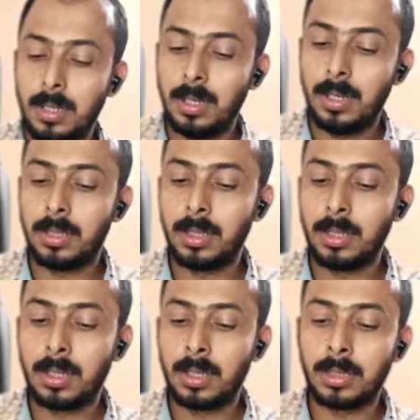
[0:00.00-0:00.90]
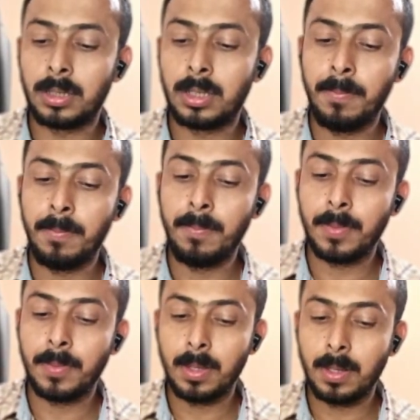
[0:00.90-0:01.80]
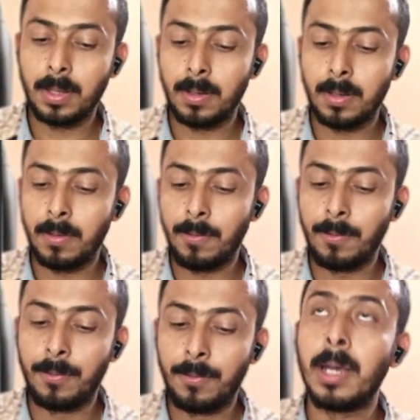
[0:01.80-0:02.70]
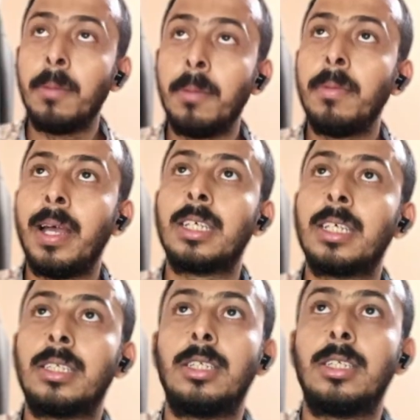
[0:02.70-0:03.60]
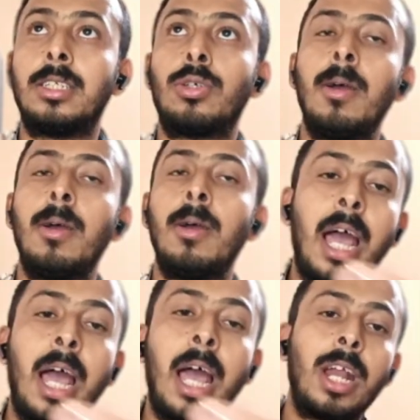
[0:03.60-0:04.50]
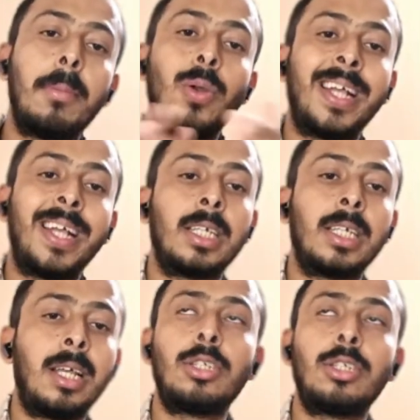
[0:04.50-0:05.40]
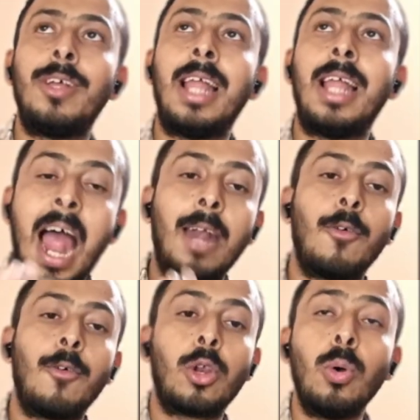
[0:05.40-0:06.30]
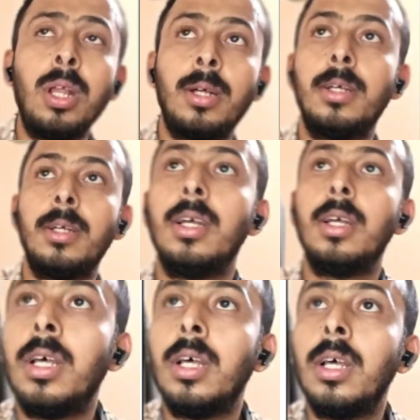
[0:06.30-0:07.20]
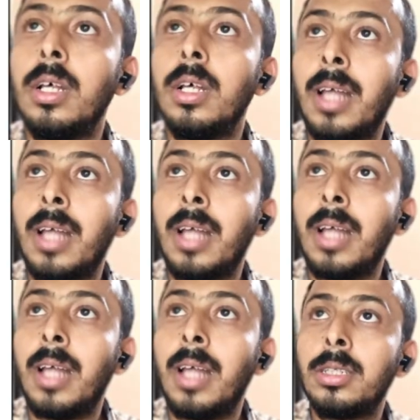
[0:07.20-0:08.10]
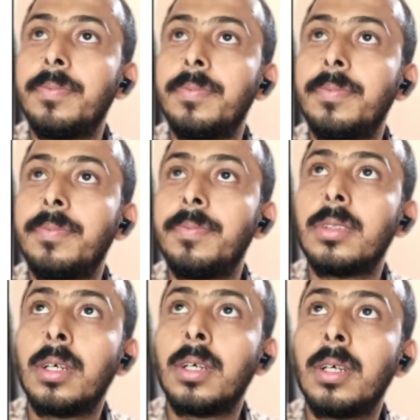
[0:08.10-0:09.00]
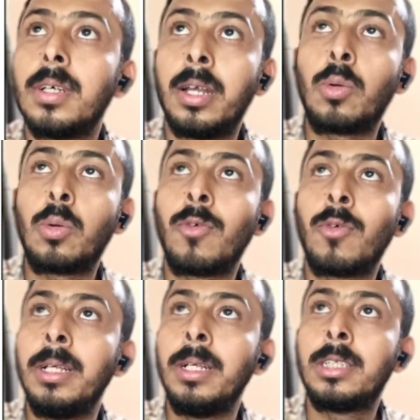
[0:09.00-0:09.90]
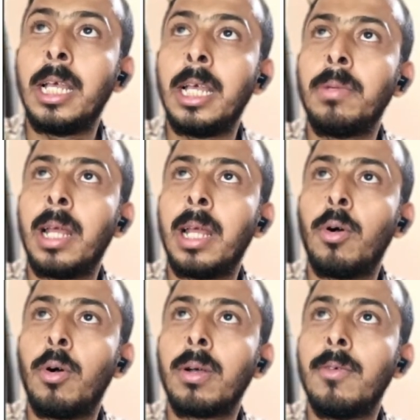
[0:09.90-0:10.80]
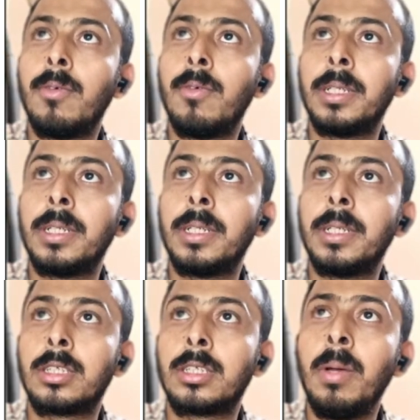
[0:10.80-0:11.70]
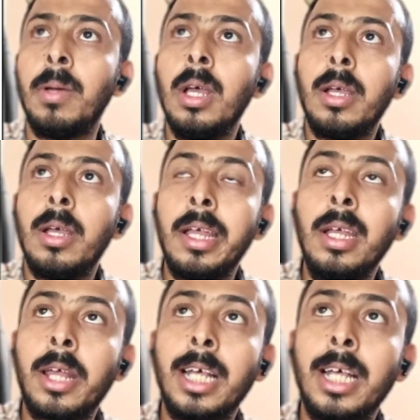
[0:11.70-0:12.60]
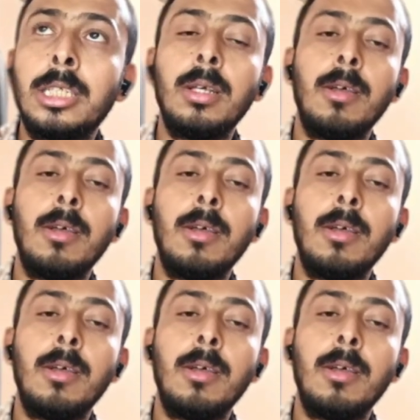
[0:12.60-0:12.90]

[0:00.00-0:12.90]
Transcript: It's custom VM SSH. So we are not able to SSH. So we'll add one rule. That is, network will be same demo VPC custom ingress,